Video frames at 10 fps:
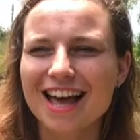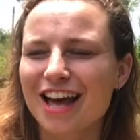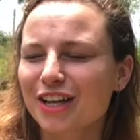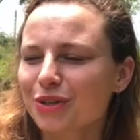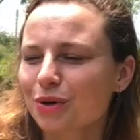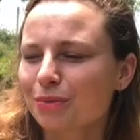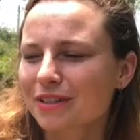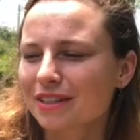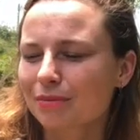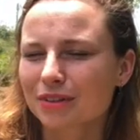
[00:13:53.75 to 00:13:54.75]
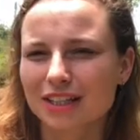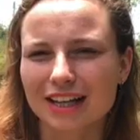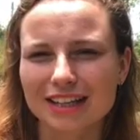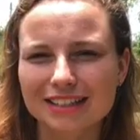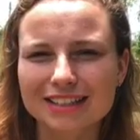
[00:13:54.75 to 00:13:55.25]
And you will be something
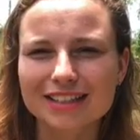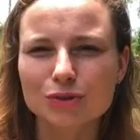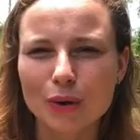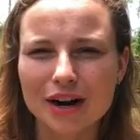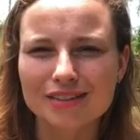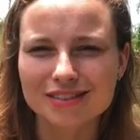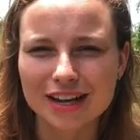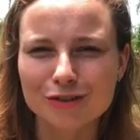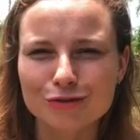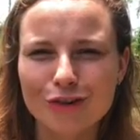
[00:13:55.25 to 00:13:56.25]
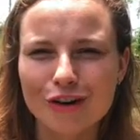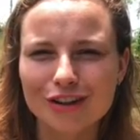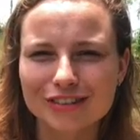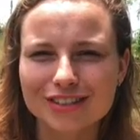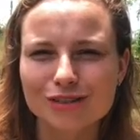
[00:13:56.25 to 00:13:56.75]
like, this is where I stand for,
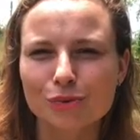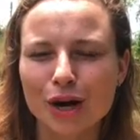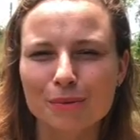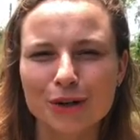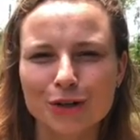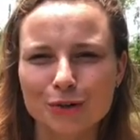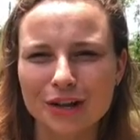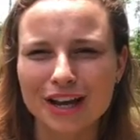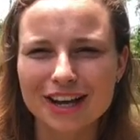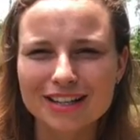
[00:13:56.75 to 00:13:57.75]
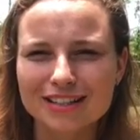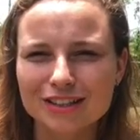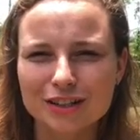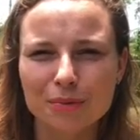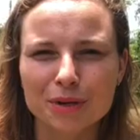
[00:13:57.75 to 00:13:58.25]
and this is what I'm going to create in the
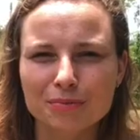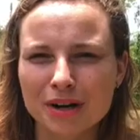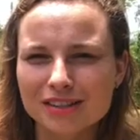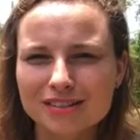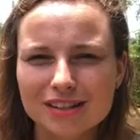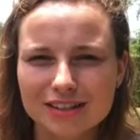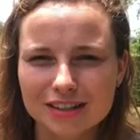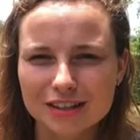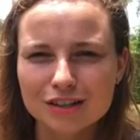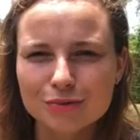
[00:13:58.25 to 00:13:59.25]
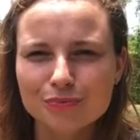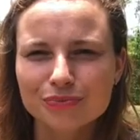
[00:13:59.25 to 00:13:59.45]
coming months and year.